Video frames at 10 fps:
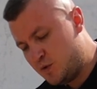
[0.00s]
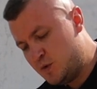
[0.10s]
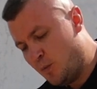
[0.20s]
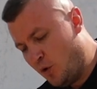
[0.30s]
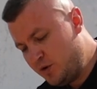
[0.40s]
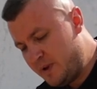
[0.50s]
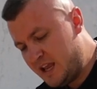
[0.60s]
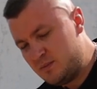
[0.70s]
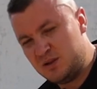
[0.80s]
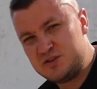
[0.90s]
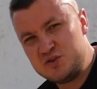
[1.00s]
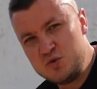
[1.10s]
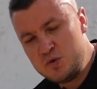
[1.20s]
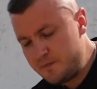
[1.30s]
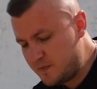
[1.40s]
you won't be able
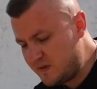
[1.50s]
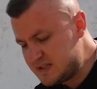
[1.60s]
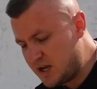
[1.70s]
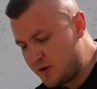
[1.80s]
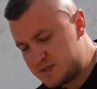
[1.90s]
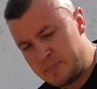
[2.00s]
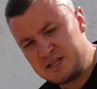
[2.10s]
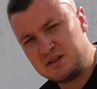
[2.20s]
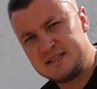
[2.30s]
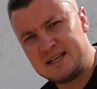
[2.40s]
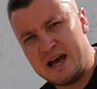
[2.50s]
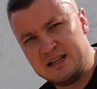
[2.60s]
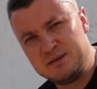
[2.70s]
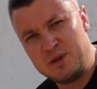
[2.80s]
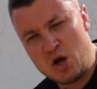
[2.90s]
to without a special
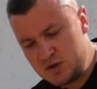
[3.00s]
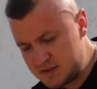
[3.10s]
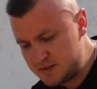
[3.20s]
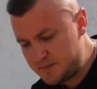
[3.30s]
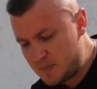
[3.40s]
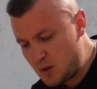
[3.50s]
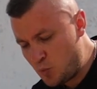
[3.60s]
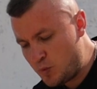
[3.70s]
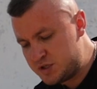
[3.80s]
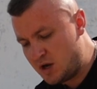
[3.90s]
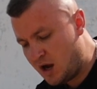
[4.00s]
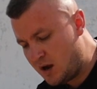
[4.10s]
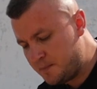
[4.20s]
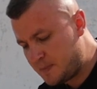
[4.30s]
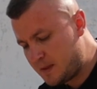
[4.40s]
silent blocks, which
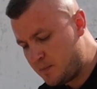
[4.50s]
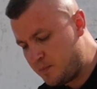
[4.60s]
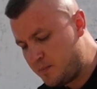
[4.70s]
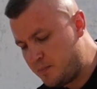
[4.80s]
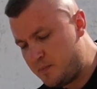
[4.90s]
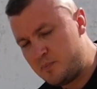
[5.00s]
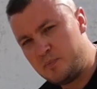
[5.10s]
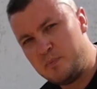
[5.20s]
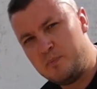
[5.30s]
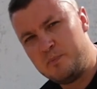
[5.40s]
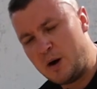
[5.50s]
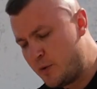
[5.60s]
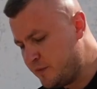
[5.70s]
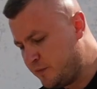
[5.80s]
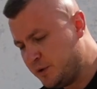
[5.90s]
are
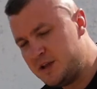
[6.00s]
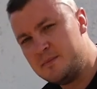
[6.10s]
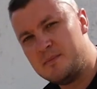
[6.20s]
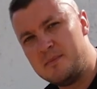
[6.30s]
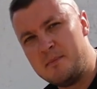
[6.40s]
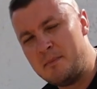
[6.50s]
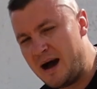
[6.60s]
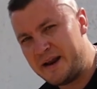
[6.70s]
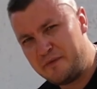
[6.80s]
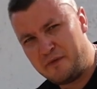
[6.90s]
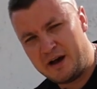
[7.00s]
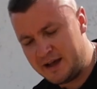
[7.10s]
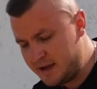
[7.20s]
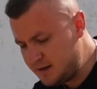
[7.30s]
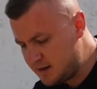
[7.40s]
powerfully
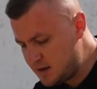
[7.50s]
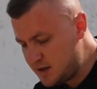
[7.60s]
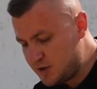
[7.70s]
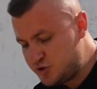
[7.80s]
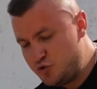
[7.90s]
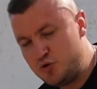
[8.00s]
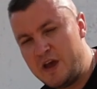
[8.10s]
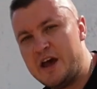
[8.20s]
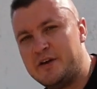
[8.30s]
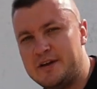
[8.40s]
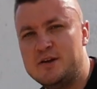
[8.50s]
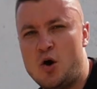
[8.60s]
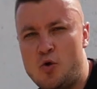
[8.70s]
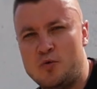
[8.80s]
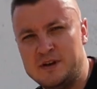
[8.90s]
modified to carry,
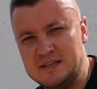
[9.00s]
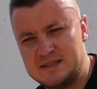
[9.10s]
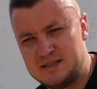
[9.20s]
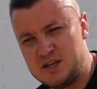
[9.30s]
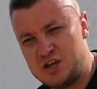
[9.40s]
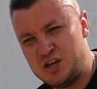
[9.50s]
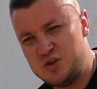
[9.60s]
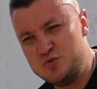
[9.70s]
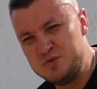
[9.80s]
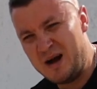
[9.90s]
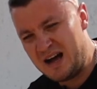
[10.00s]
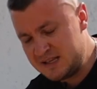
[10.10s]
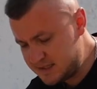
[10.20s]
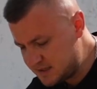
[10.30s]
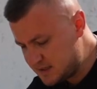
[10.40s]
this huge
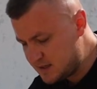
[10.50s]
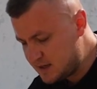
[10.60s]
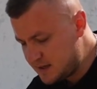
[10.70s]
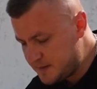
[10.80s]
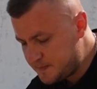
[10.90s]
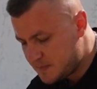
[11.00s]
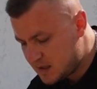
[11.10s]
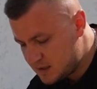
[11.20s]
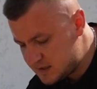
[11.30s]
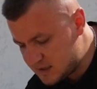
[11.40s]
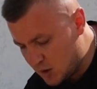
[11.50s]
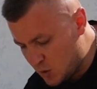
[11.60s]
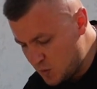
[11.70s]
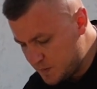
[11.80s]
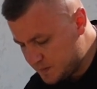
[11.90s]
mass.
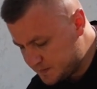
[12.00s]
So